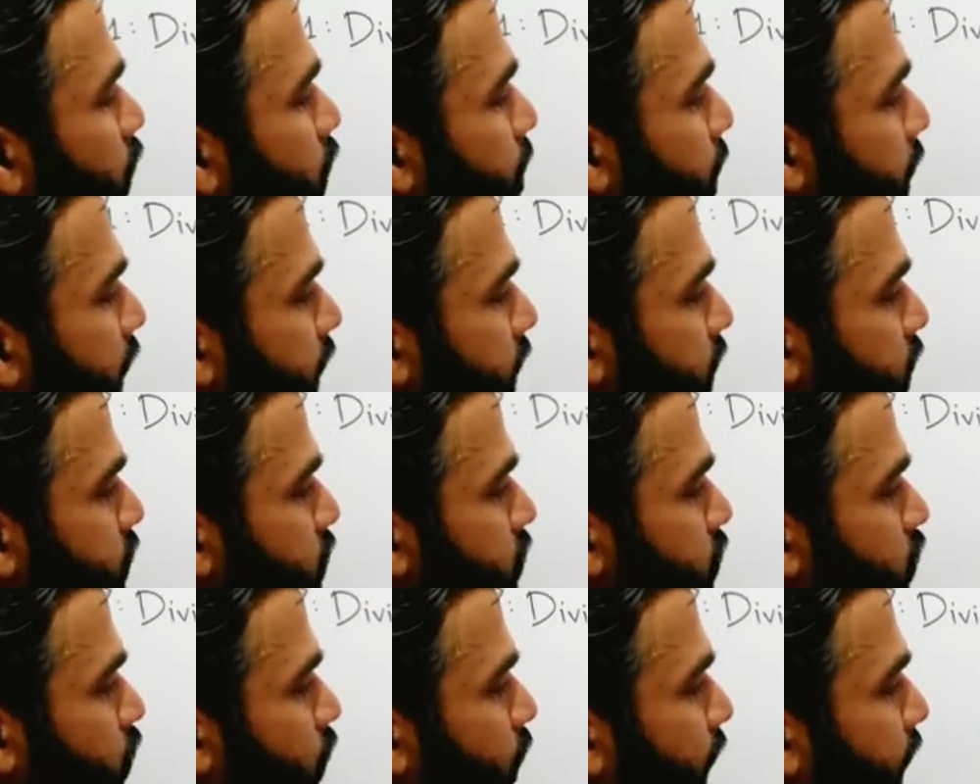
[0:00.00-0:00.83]
minus
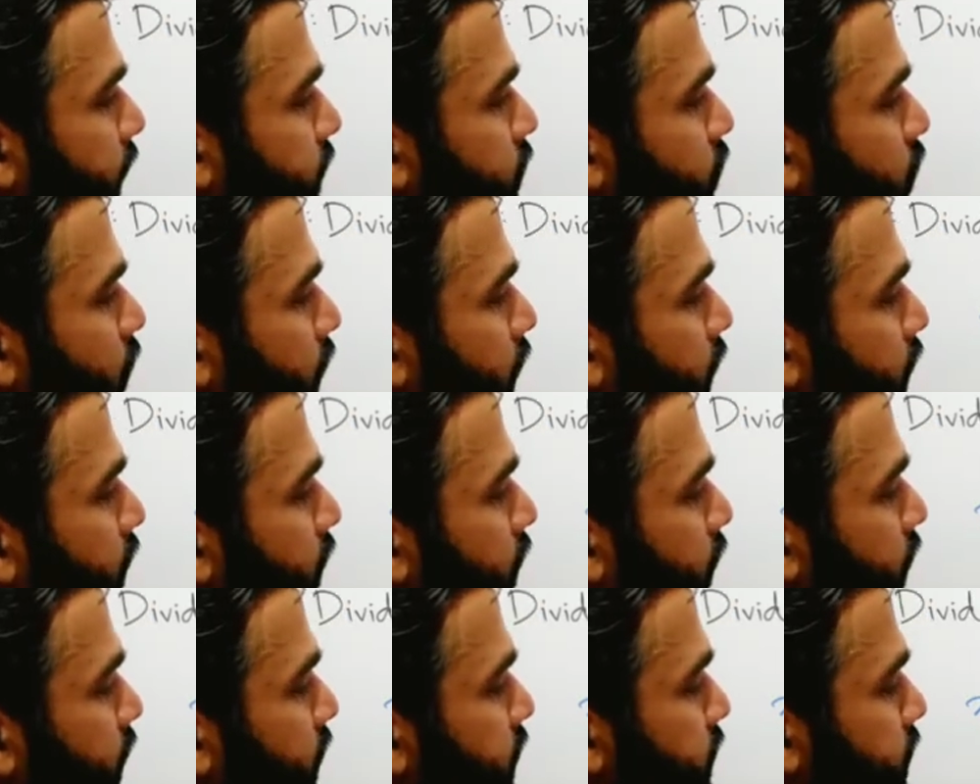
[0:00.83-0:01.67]
2x square
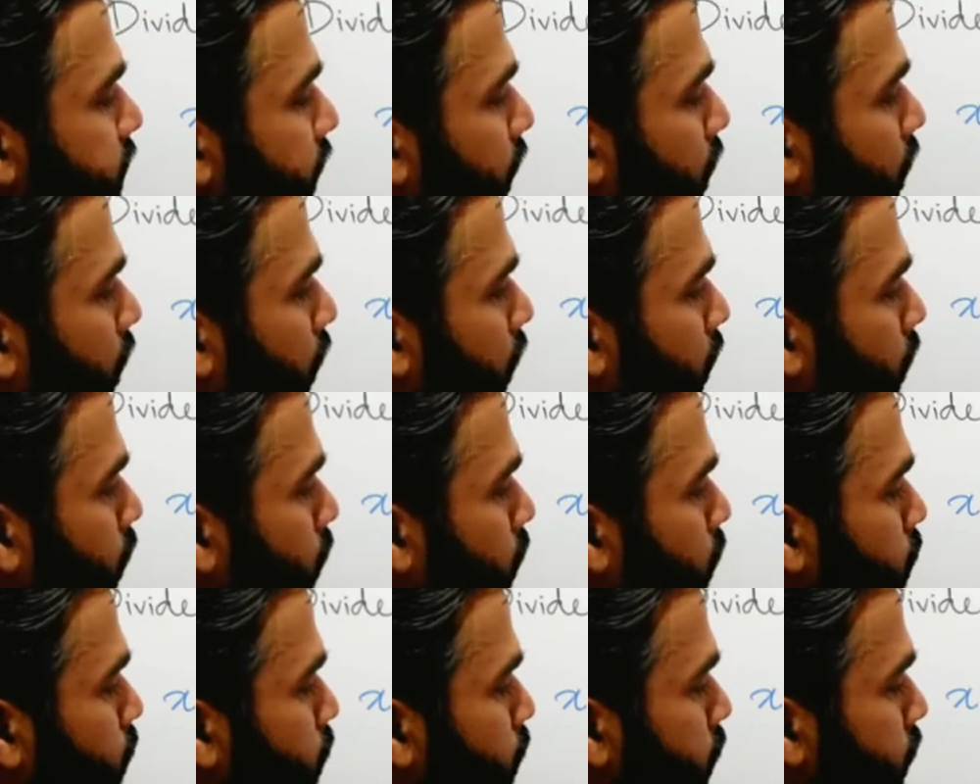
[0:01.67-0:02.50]
is equal
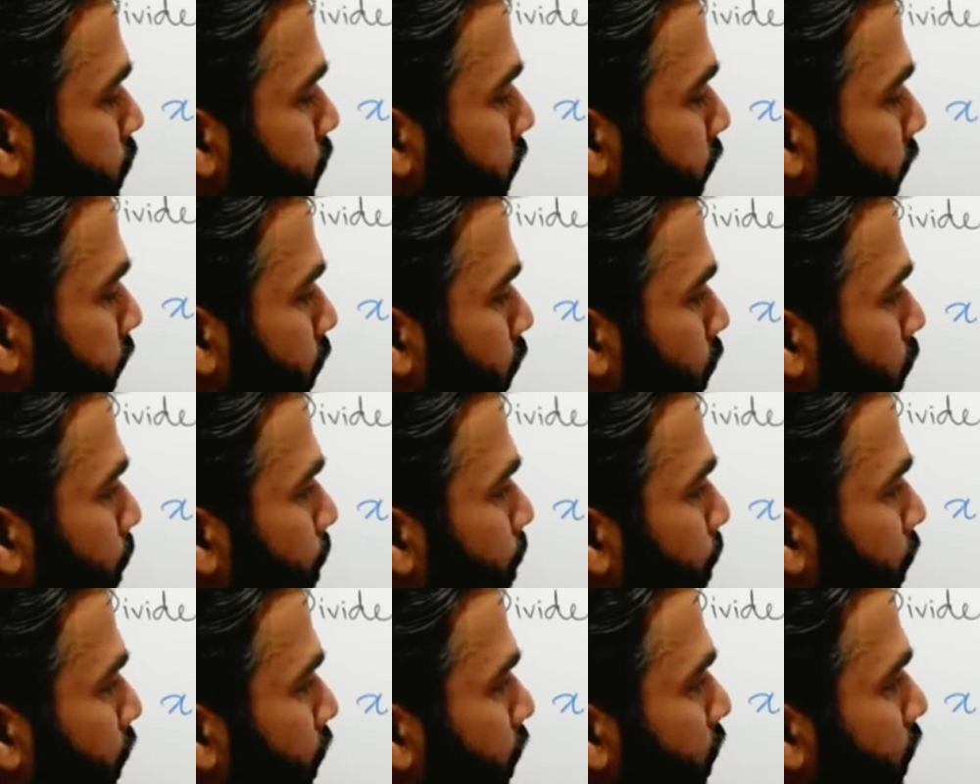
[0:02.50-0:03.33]
to 0.
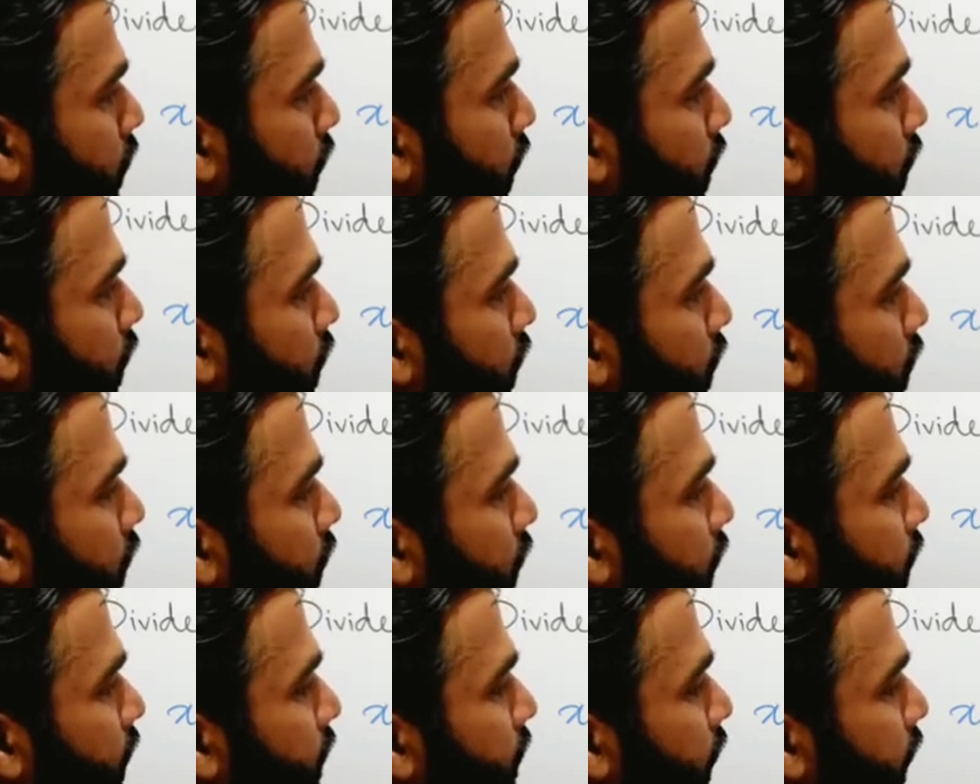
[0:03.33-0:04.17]
Then
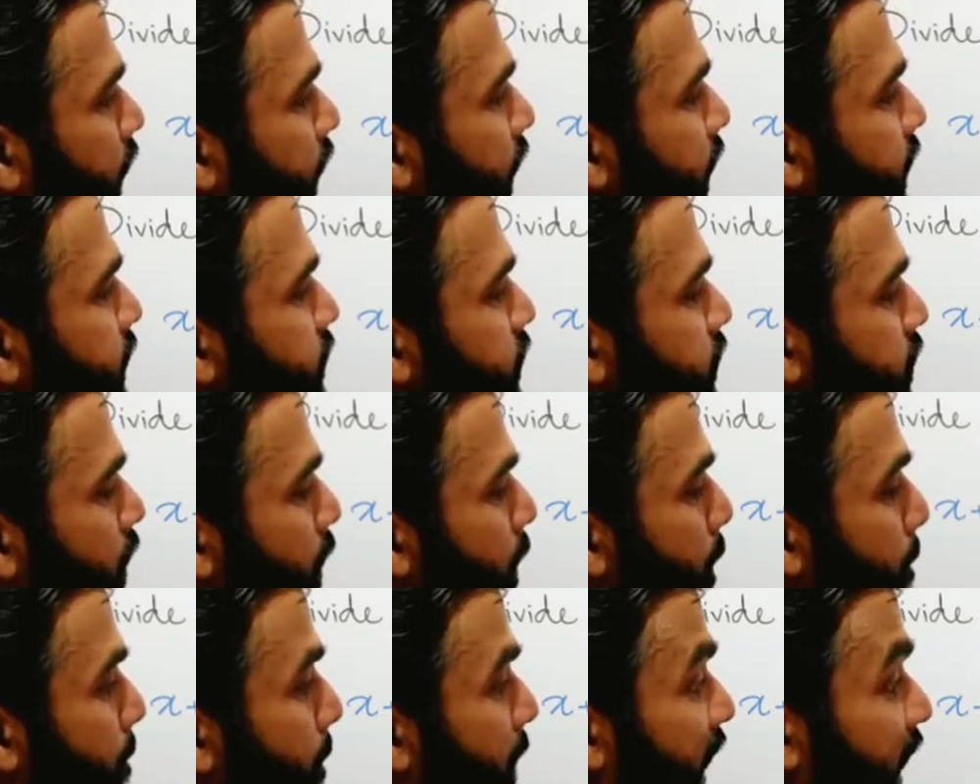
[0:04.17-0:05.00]
here 3x
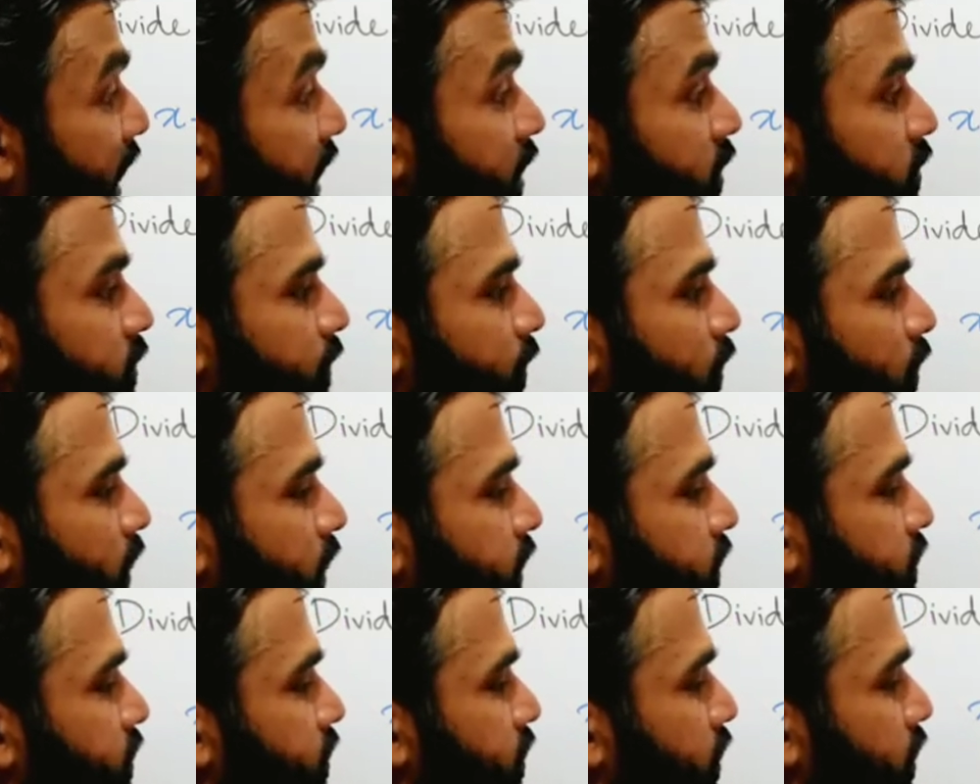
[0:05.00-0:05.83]
minus
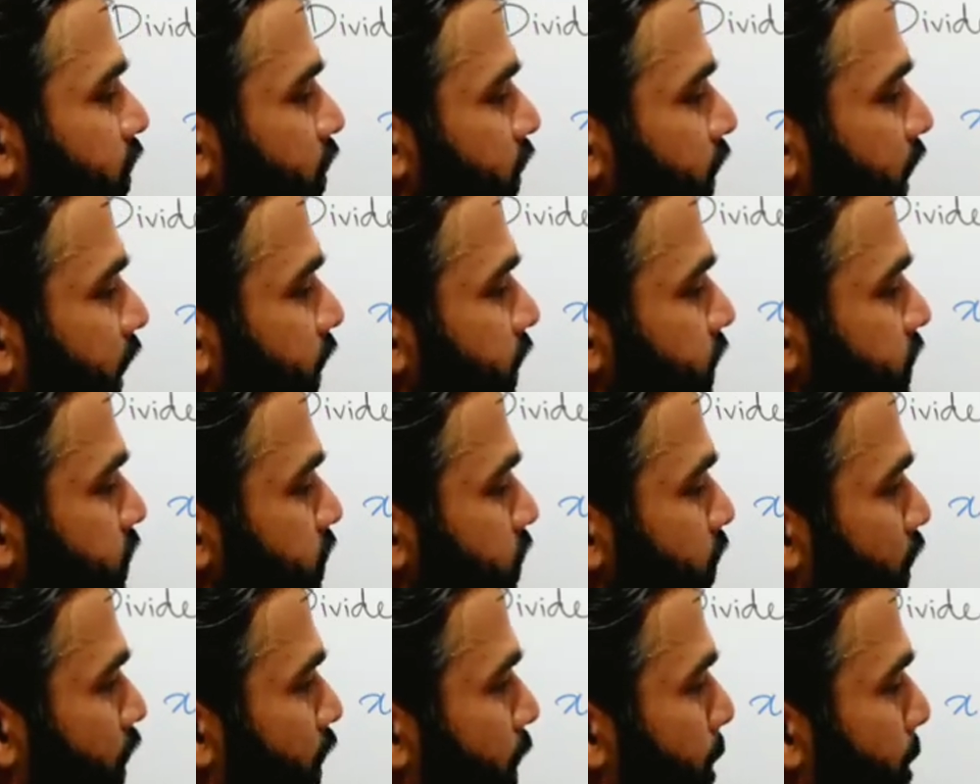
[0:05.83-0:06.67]
4x, that is
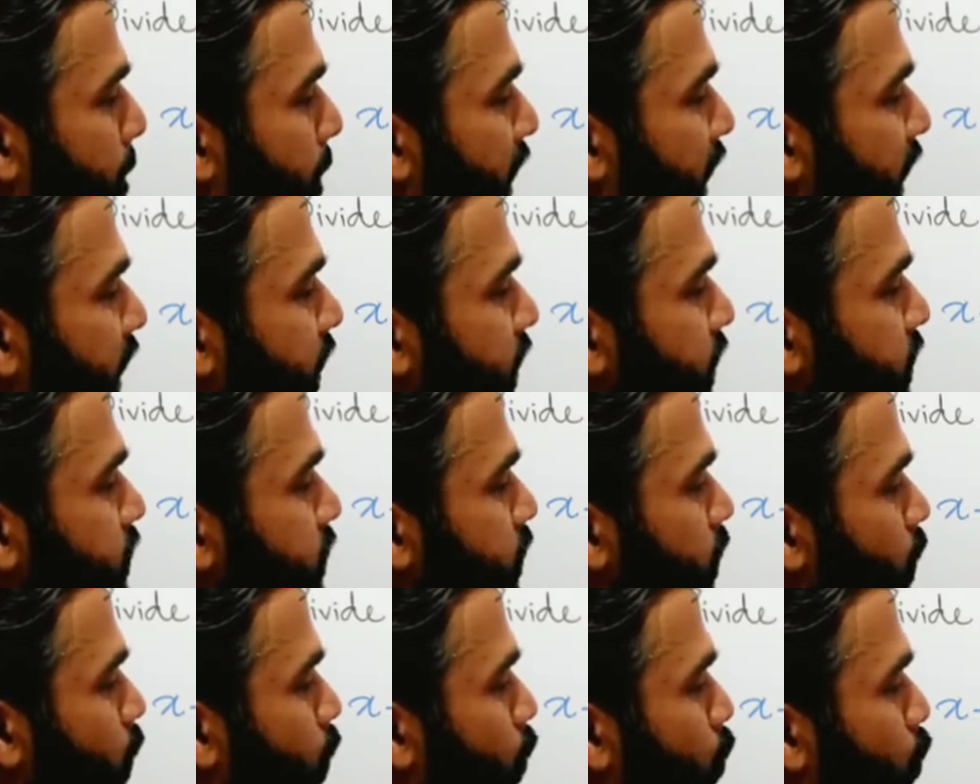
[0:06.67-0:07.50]
minus
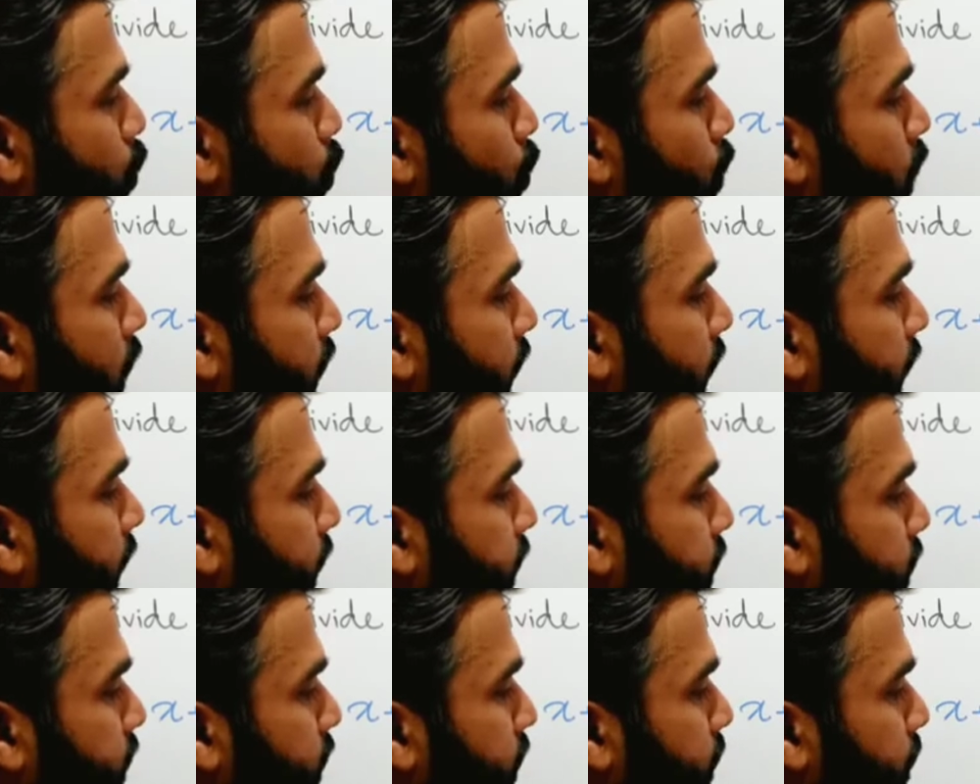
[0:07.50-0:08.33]

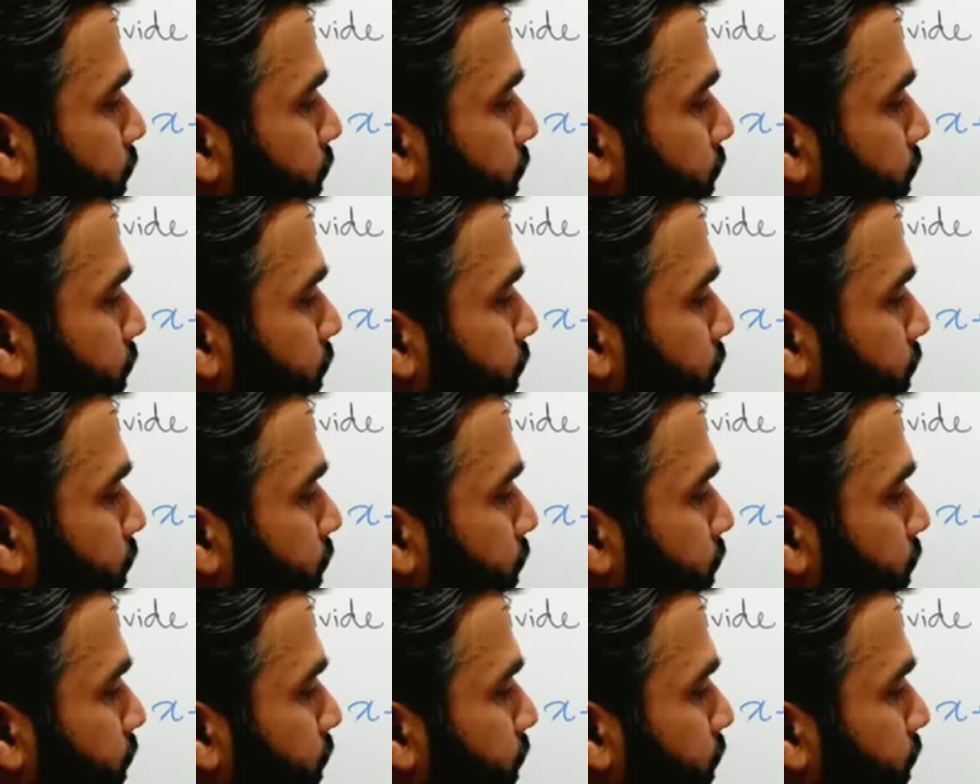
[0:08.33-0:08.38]
1x.